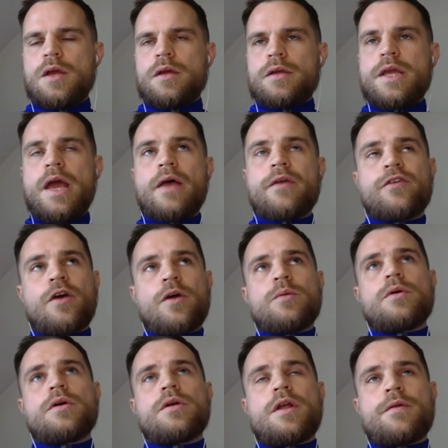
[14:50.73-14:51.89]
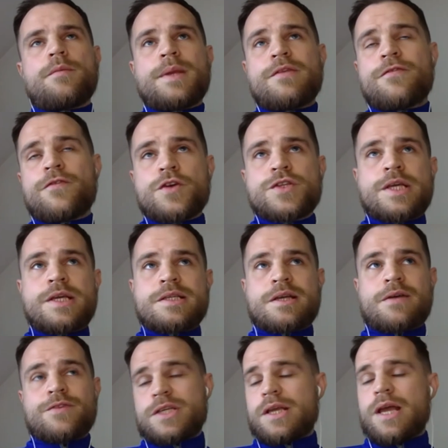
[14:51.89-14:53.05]
Yeah, so I mean, the first thing is
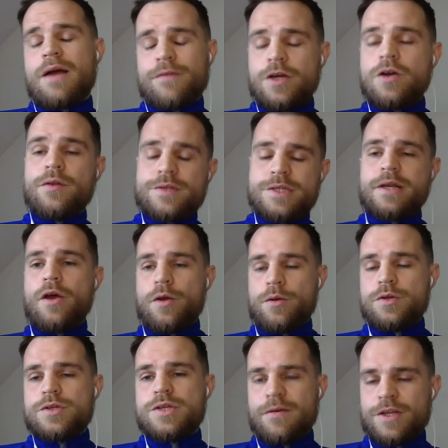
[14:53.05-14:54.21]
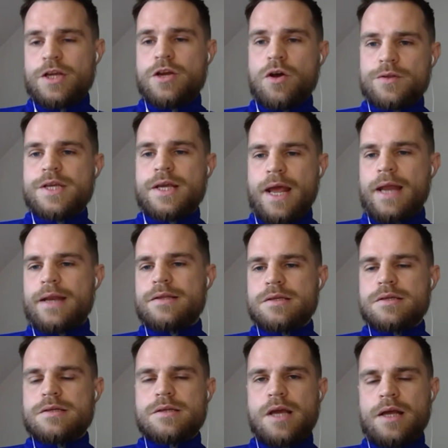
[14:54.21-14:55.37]
obviously having content owners, having your content
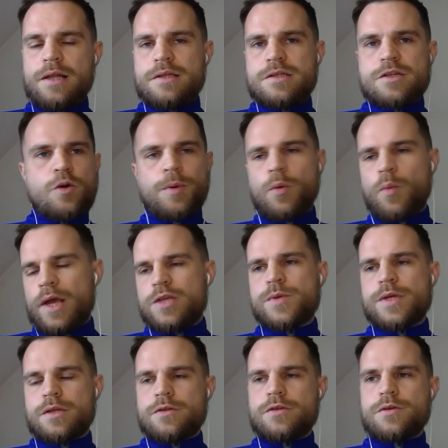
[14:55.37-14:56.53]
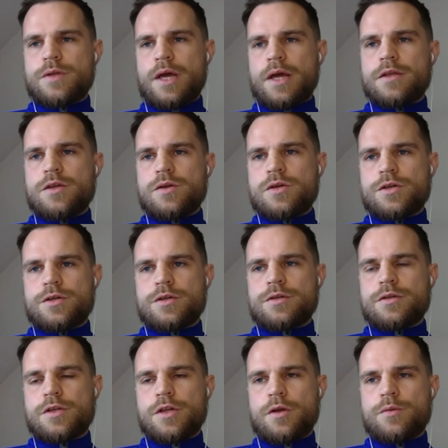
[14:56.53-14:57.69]
editors, and there's a couple of ways we can do that. You can,
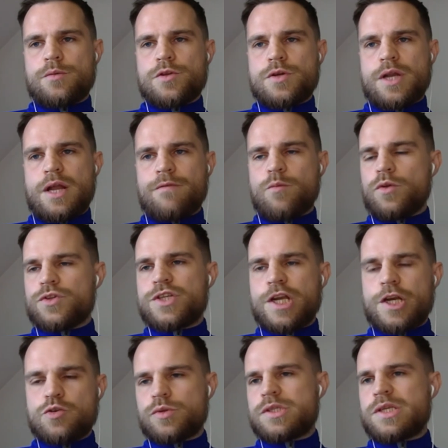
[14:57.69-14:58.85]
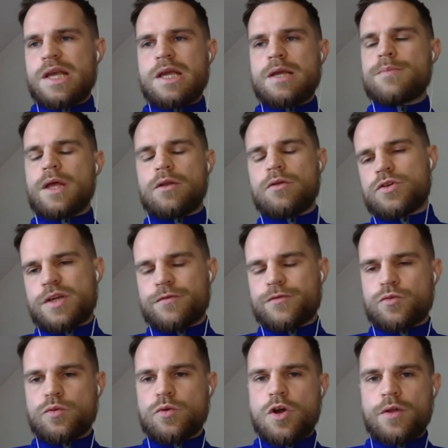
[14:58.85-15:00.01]
you can have one central team that looks after
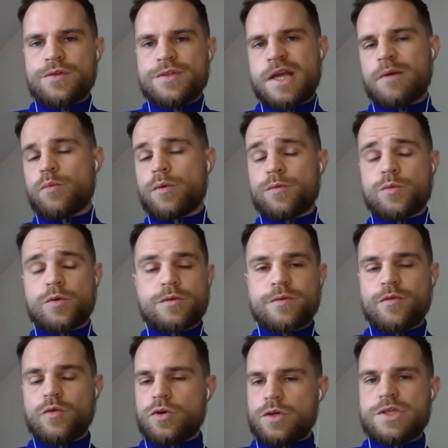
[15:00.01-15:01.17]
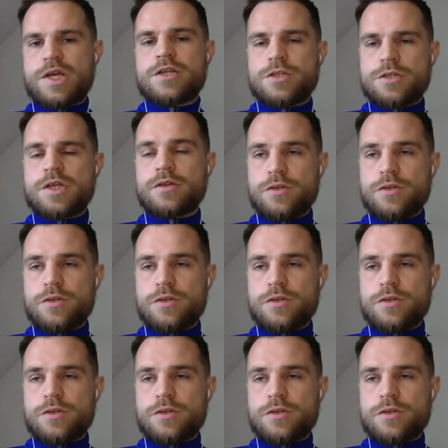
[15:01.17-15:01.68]
all content with organizations that